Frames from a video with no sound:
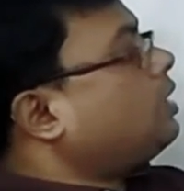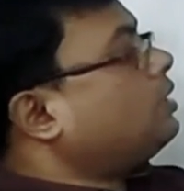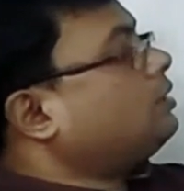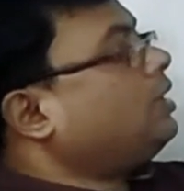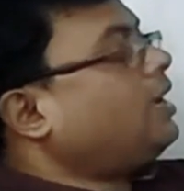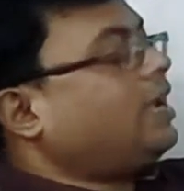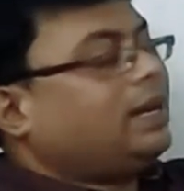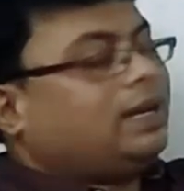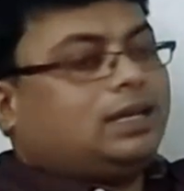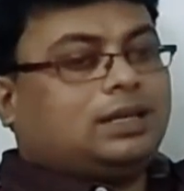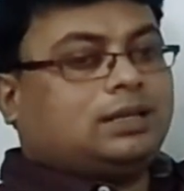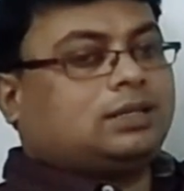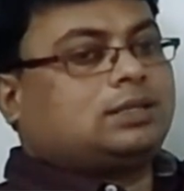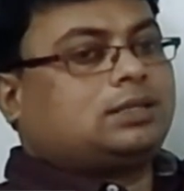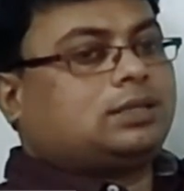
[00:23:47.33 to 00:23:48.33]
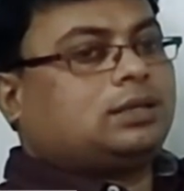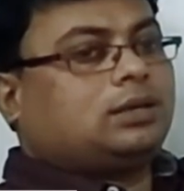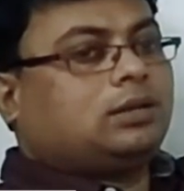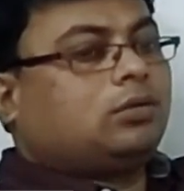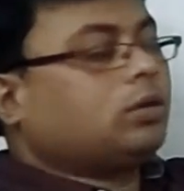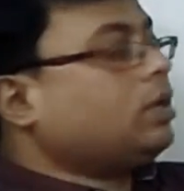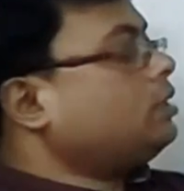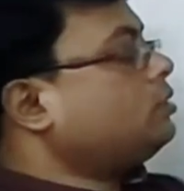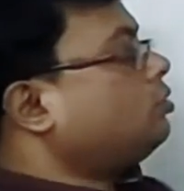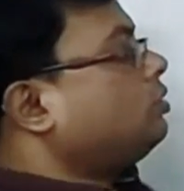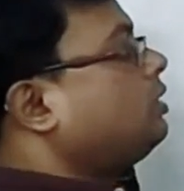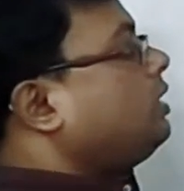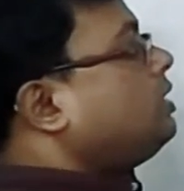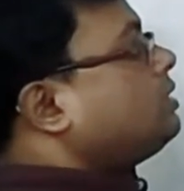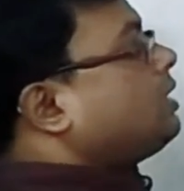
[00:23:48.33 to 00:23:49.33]
are the alleles. Okay, so
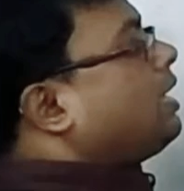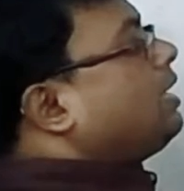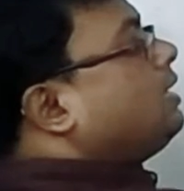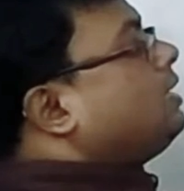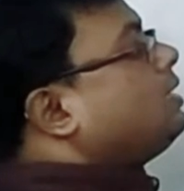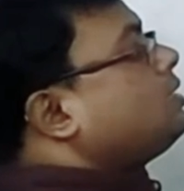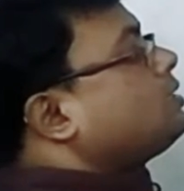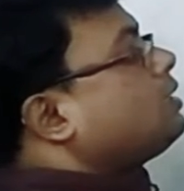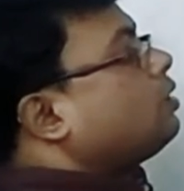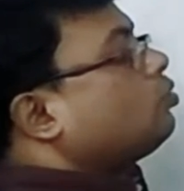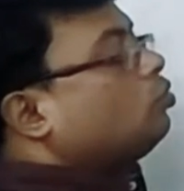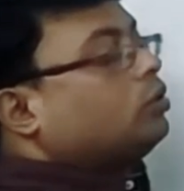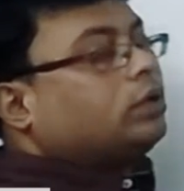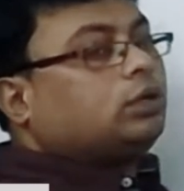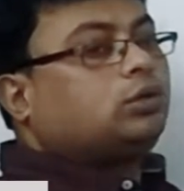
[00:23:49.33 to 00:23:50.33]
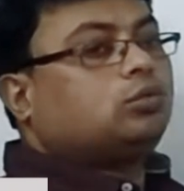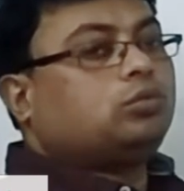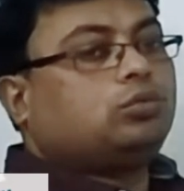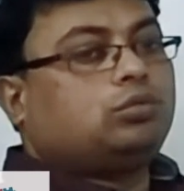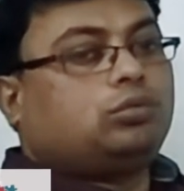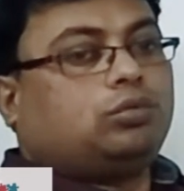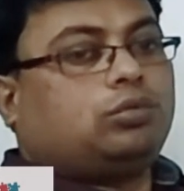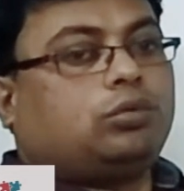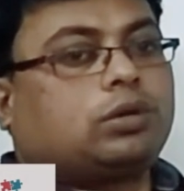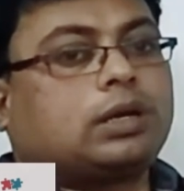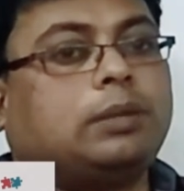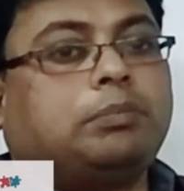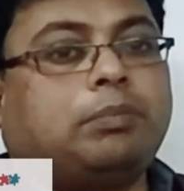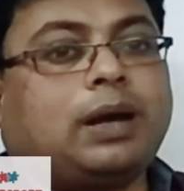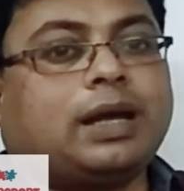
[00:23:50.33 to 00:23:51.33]
these alleles are going to
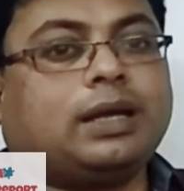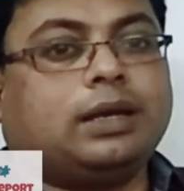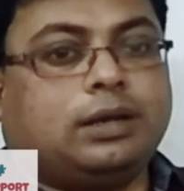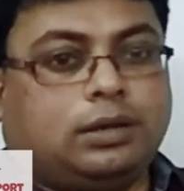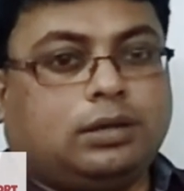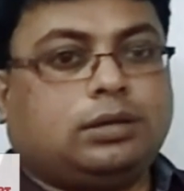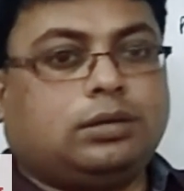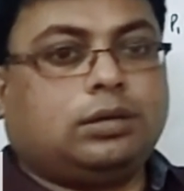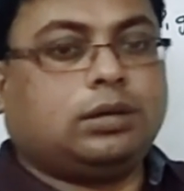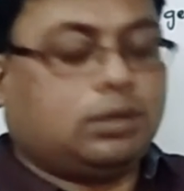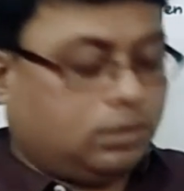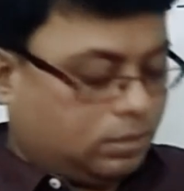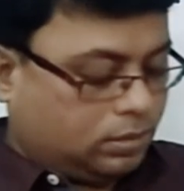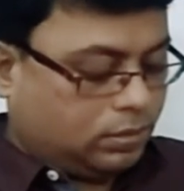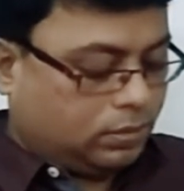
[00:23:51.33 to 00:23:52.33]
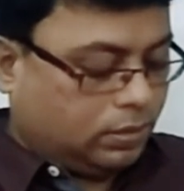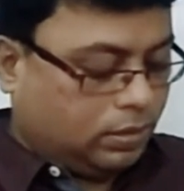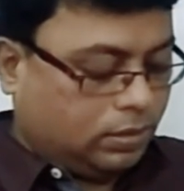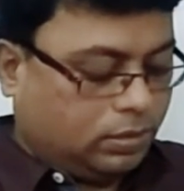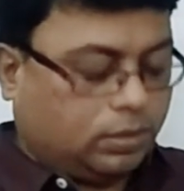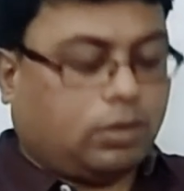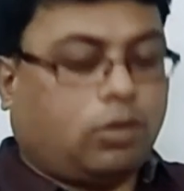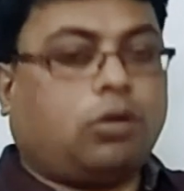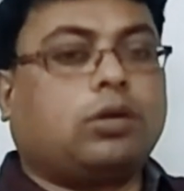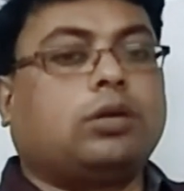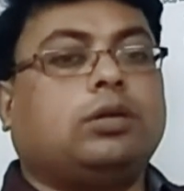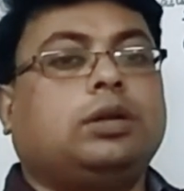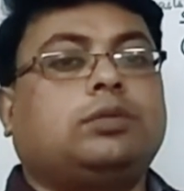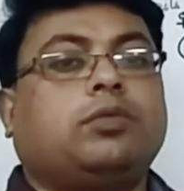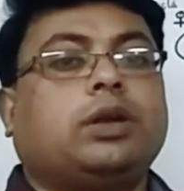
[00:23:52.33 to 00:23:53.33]
combine,
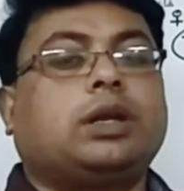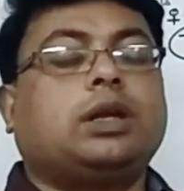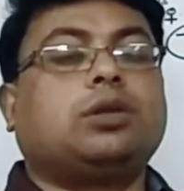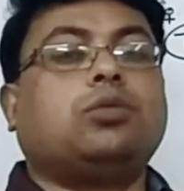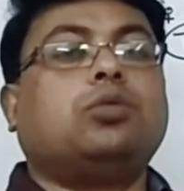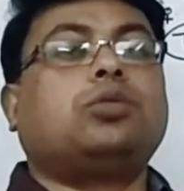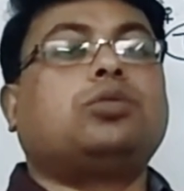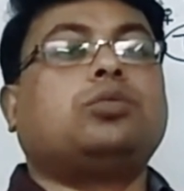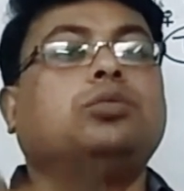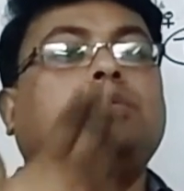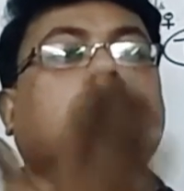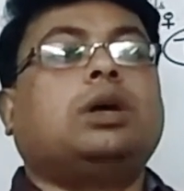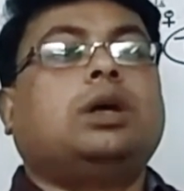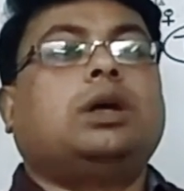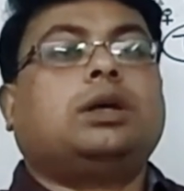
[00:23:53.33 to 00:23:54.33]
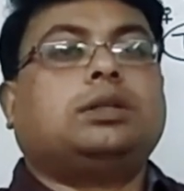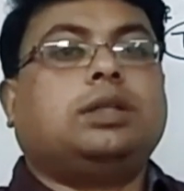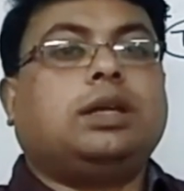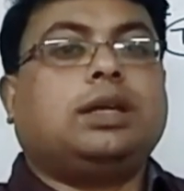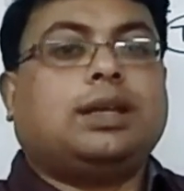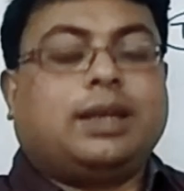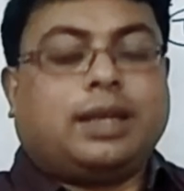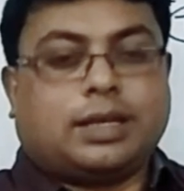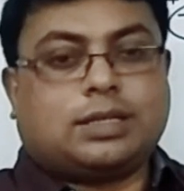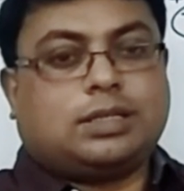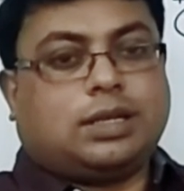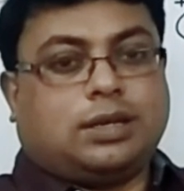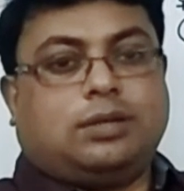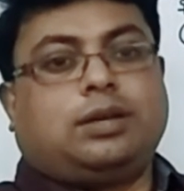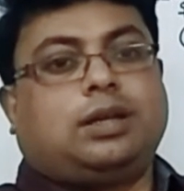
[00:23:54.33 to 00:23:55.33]
or it will go to the next
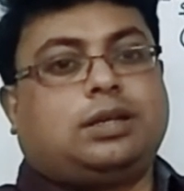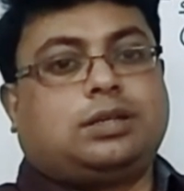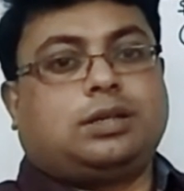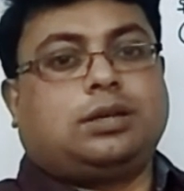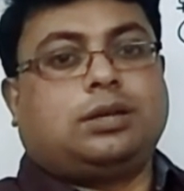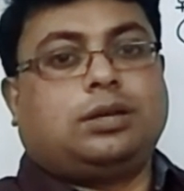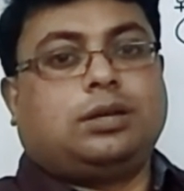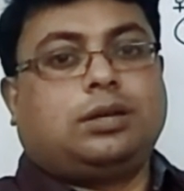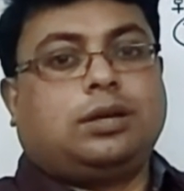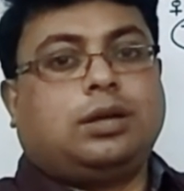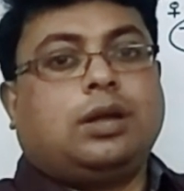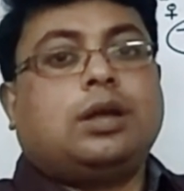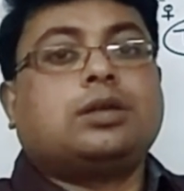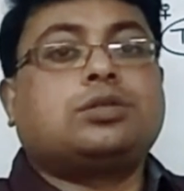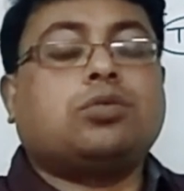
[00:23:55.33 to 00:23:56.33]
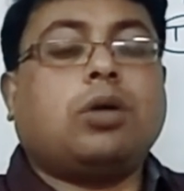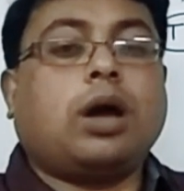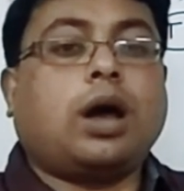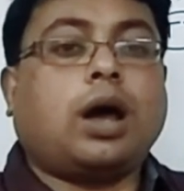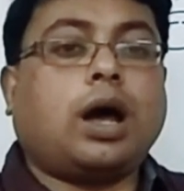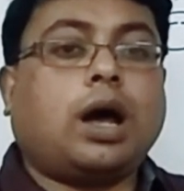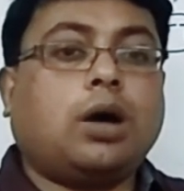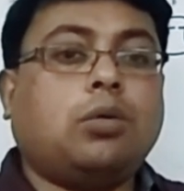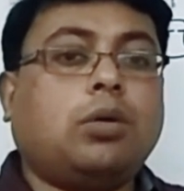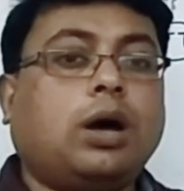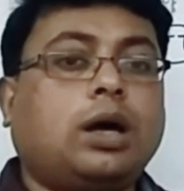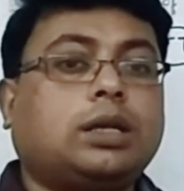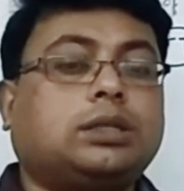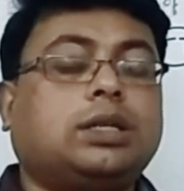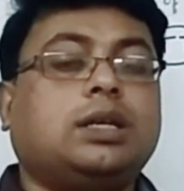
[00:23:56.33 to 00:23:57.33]
generation. So how
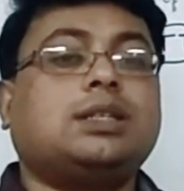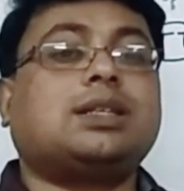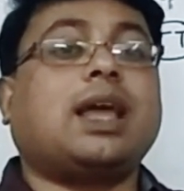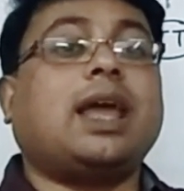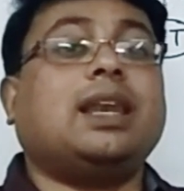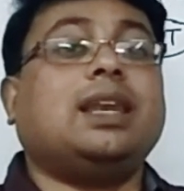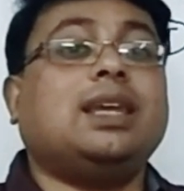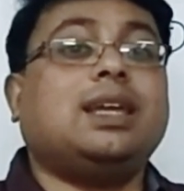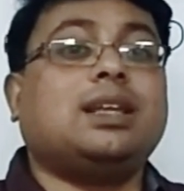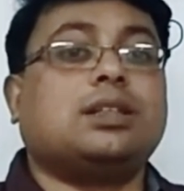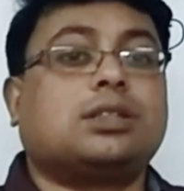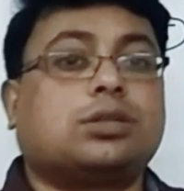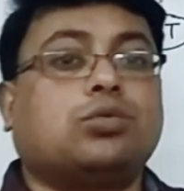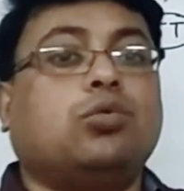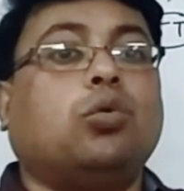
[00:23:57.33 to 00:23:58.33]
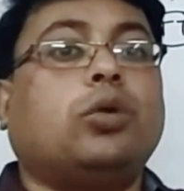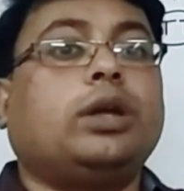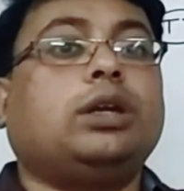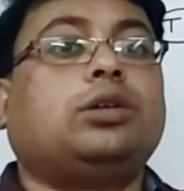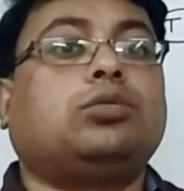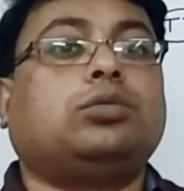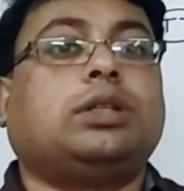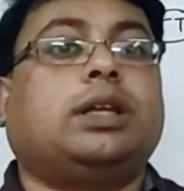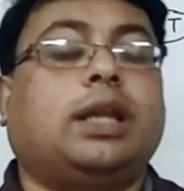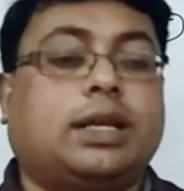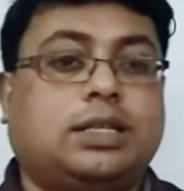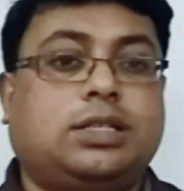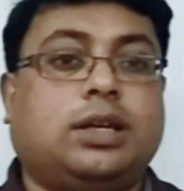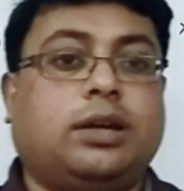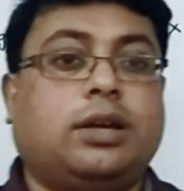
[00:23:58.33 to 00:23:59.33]
are these alleles going to the
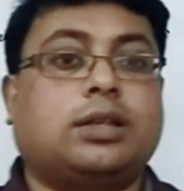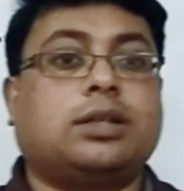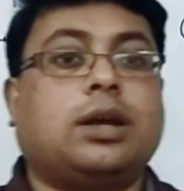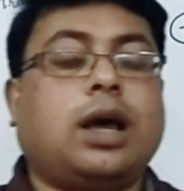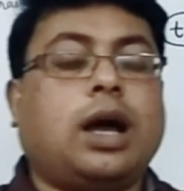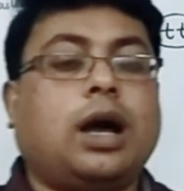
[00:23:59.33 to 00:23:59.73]
next generation?